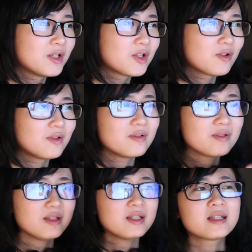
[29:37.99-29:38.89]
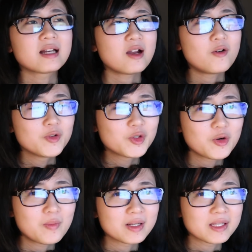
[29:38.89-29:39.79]
so this guy
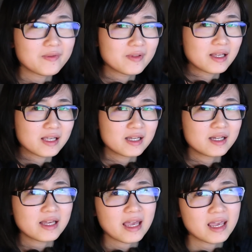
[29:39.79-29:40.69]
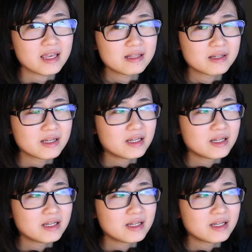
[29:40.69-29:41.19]
Ojiro must have like kind of hate,